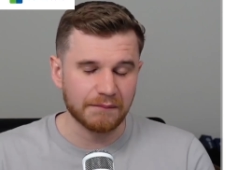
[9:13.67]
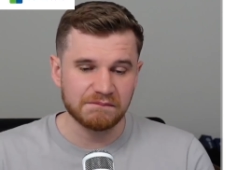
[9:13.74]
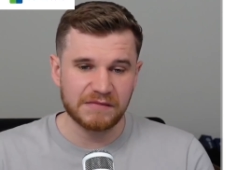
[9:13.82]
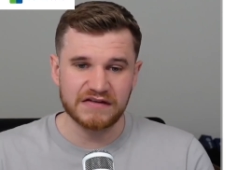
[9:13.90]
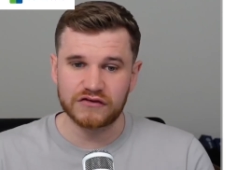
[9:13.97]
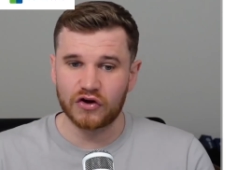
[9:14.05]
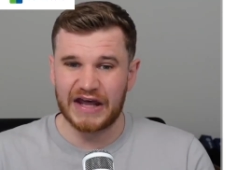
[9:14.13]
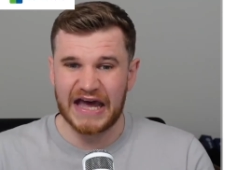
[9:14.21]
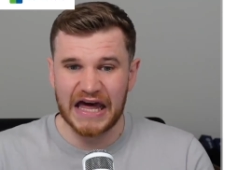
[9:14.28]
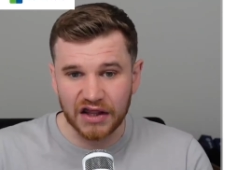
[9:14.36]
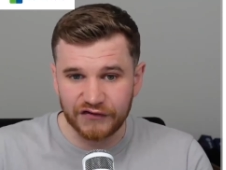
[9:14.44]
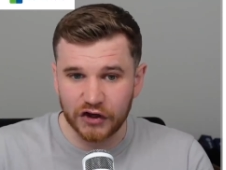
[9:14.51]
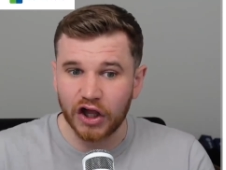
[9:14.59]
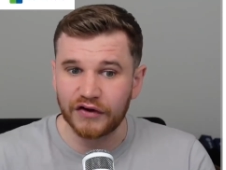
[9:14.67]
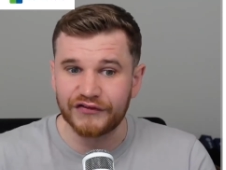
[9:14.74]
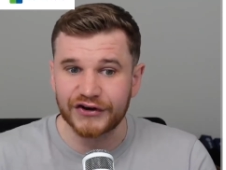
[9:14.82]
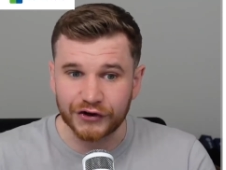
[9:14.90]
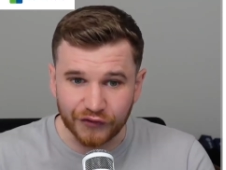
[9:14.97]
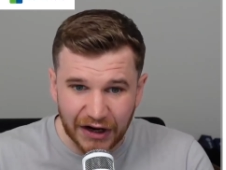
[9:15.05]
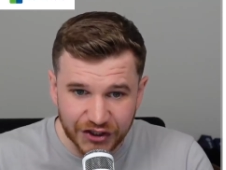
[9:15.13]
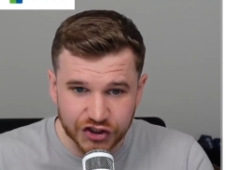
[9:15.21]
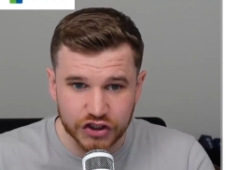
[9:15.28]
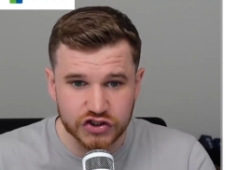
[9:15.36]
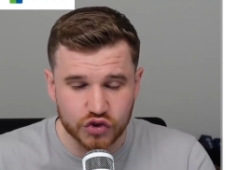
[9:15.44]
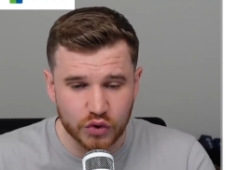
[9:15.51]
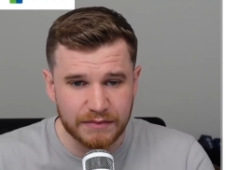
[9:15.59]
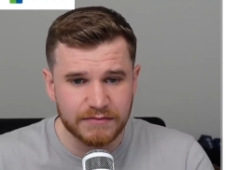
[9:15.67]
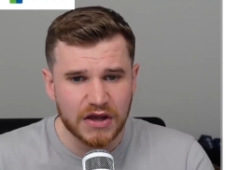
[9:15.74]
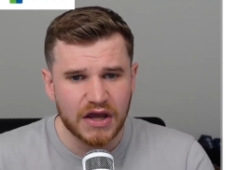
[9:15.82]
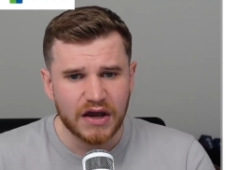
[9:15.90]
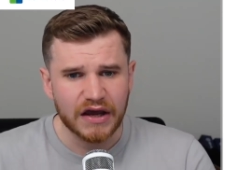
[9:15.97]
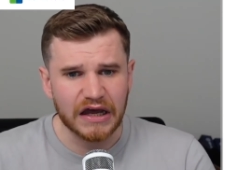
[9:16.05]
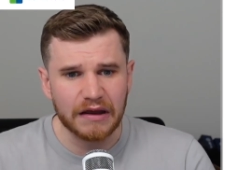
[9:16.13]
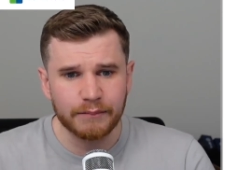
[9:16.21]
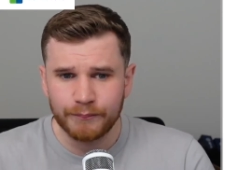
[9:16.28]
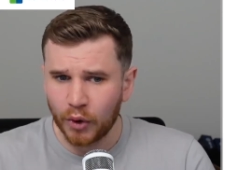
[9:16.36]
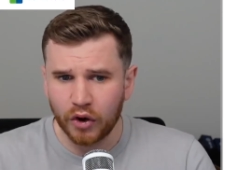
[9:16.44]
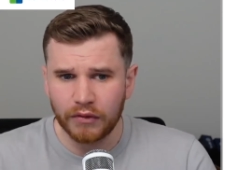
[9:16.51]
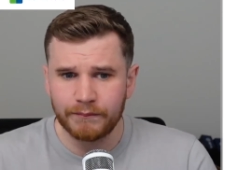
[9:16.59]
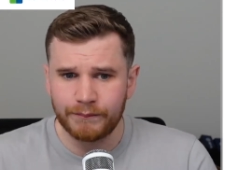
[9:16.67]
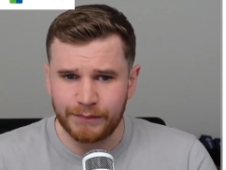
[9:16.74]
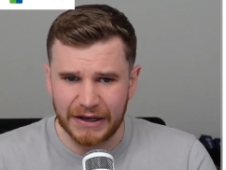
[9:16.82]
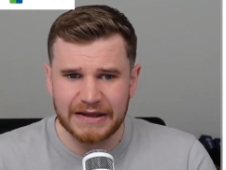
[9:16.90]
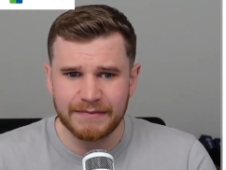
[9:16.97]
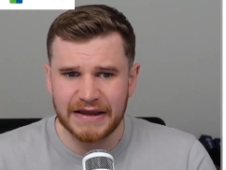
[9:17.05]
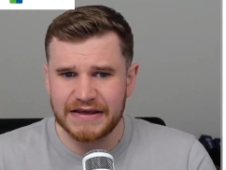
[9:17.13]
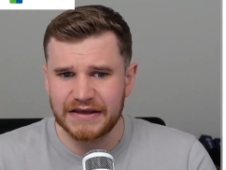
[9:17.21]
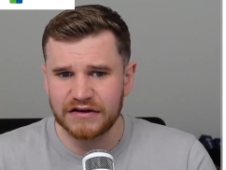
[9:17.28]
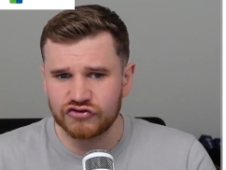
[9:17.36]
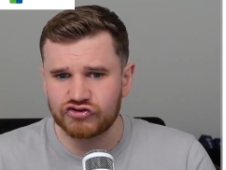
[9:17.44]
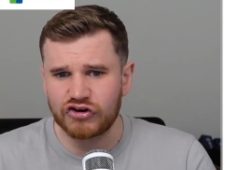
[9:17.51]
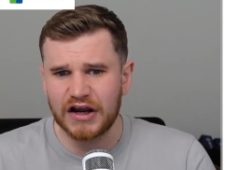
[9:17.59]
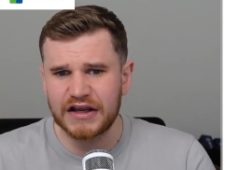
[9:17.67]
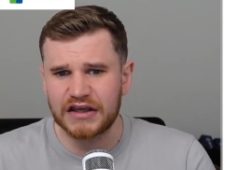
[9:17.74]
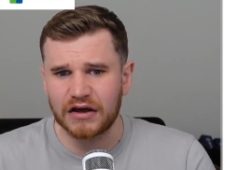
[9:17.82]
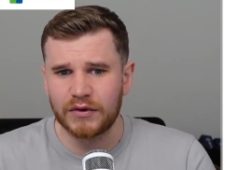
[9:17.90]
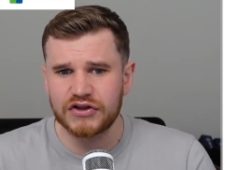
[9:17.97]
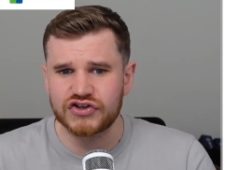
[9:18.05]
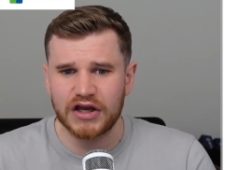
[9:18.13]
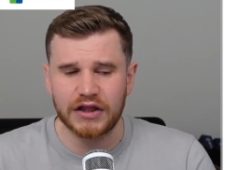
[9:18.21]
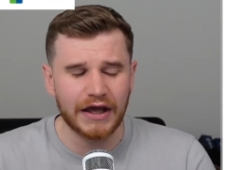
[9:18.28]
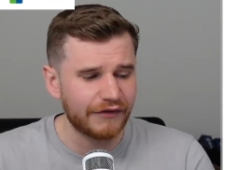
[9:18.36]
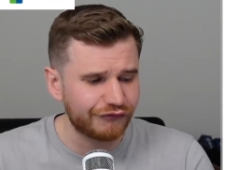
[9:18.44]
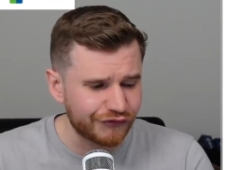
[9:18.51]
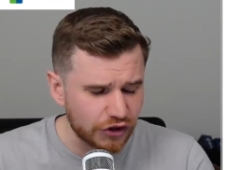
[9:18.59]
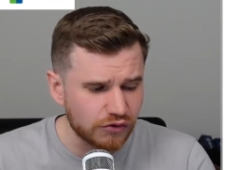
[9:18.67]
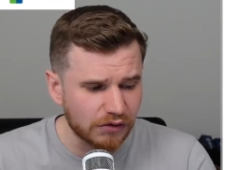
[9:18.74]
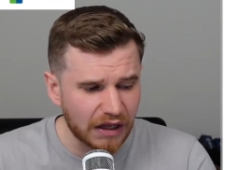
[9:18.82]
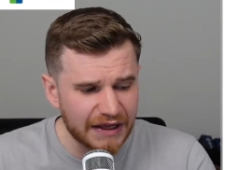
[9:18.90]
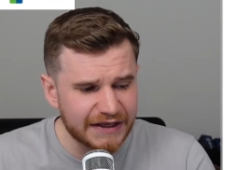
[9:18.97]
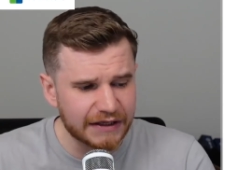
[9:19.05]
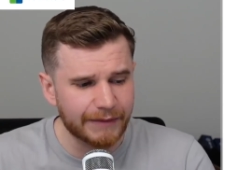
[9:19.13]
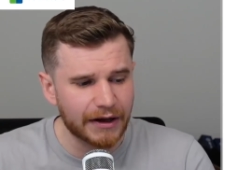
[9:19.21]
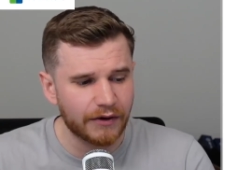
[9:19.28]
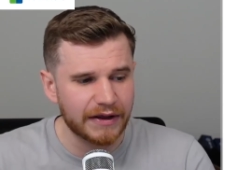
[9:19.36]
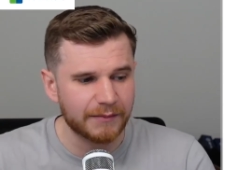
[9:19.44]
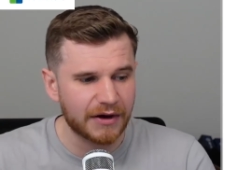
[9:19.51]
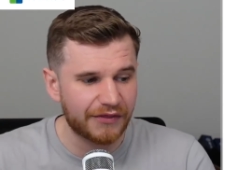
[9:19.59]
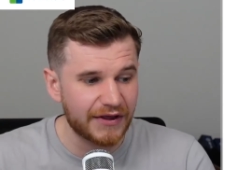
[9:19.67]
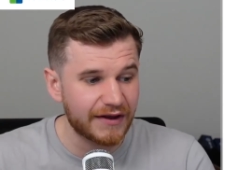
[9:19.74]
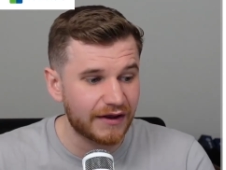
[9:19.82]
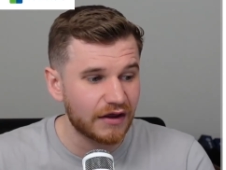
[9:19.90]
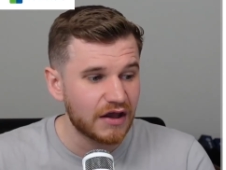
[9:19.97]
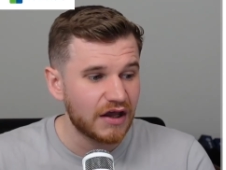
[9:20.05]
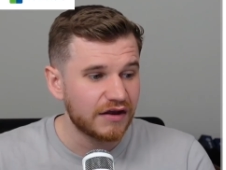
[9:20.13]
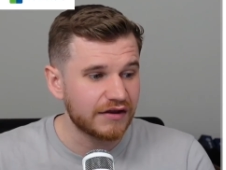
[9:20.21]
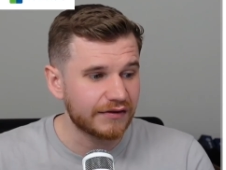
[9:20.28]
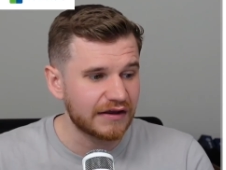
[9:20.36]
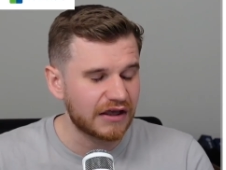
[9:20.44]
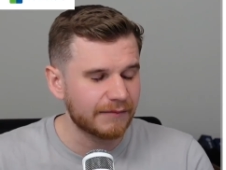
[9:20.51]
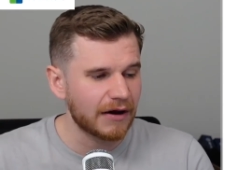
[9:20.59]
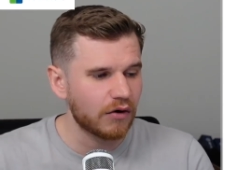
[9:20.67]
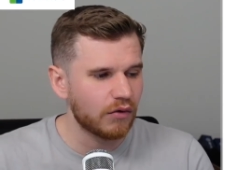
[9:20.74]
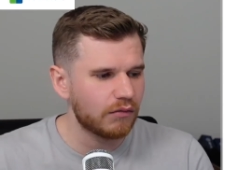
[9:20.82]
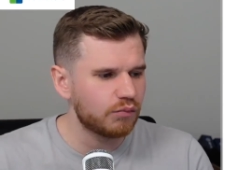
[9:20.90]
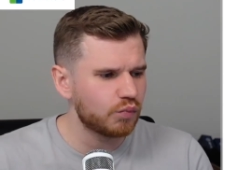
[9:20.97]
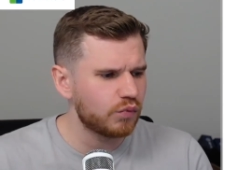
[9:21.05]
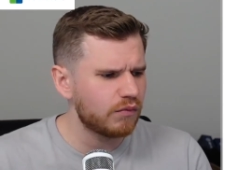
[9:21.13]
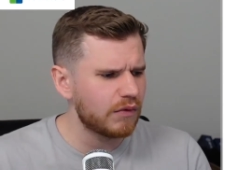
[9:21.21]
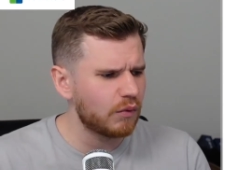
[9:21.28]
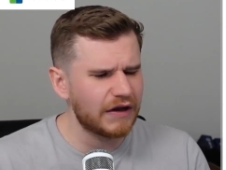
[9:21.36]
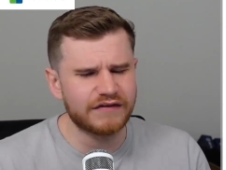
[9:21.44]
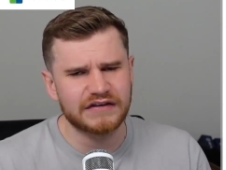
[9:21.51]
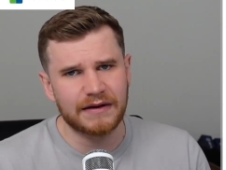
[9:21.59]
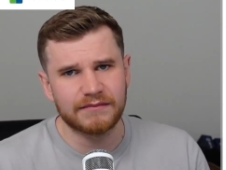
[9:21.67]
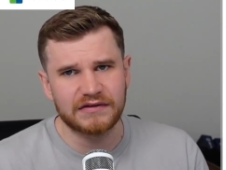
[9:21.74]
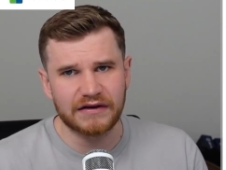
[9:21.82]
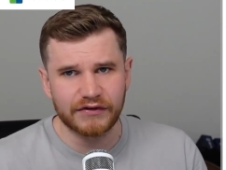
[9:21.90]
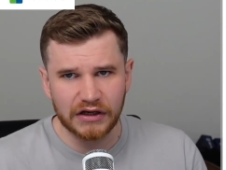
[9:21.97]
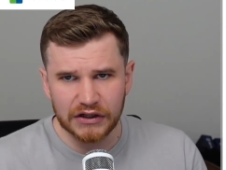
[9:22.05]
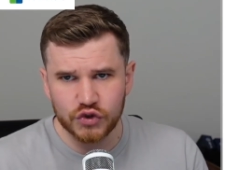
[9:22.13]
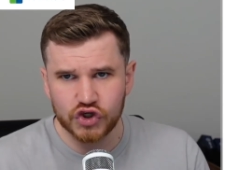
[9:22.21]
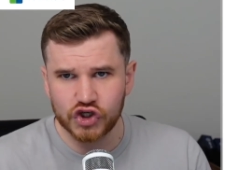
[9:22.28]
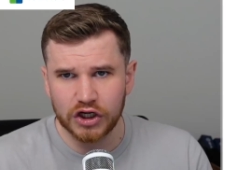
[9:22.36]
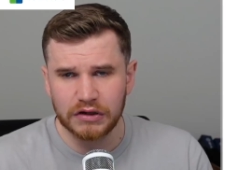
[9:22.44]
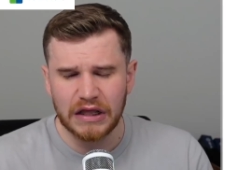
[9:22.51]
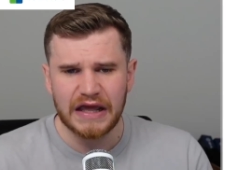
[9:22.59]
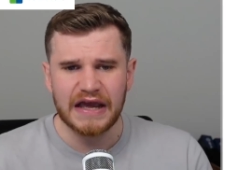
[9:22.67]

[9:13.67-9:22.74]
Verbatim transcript: He's got a hell of a lot of aggression to him. But playmaking striker, which I do like about him. And I think you think about West Ham's evolution.